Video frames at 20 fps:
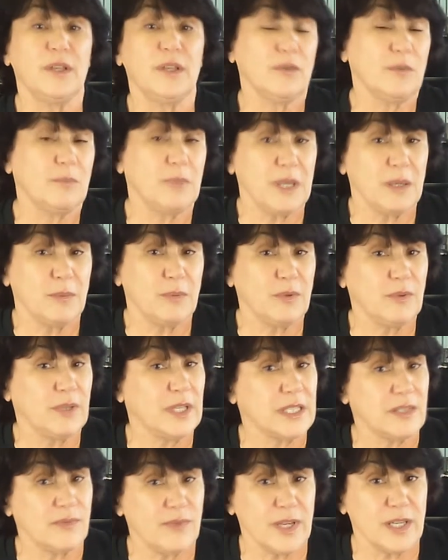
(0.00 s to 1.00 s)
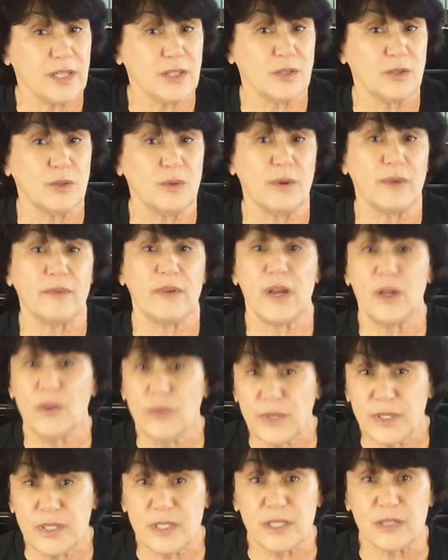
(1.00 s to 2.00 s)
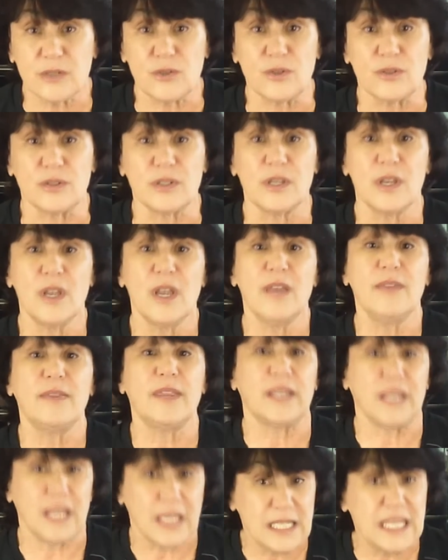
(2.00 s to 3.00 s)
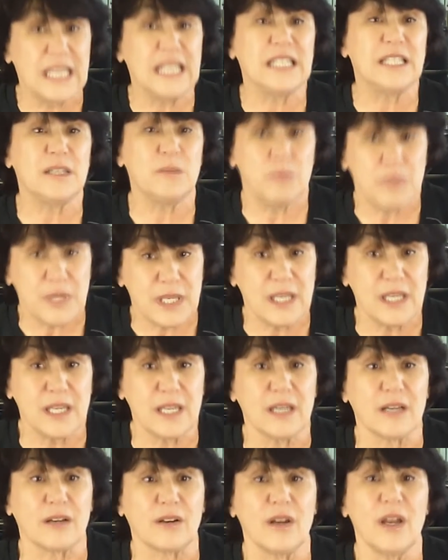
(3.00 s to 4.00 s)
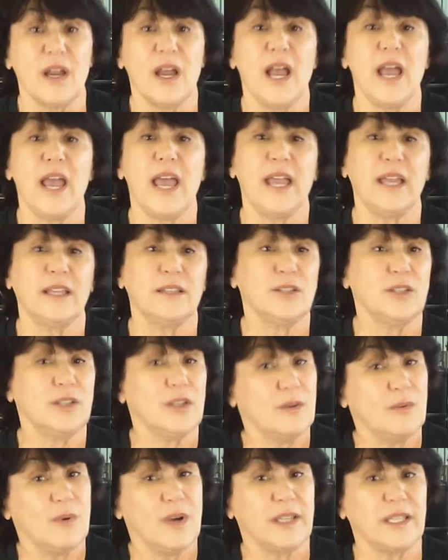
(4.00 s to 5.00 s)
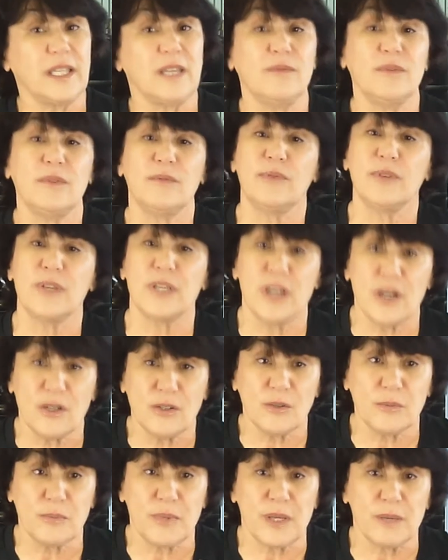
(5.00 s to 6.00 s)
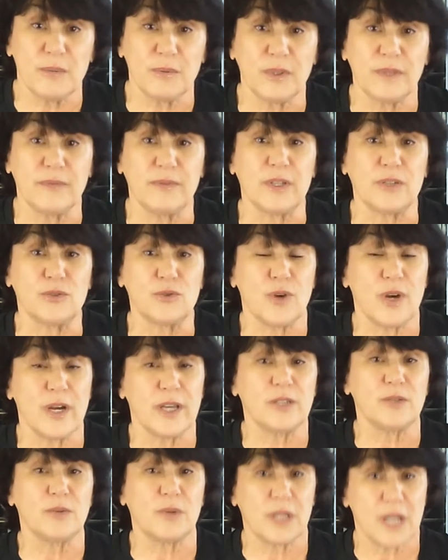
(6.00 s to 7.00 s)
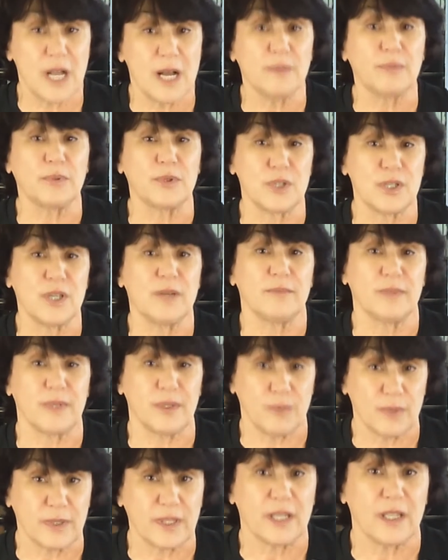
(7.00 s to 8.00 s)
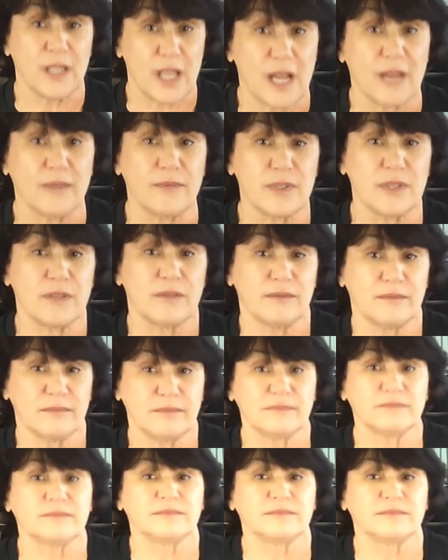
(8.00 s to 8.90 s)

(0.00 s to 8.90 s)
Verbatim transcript: There are people, let's face it, who have health conditions that they need to be here. And you know what, even for younger people, if they're trying to accomplish something with their lives.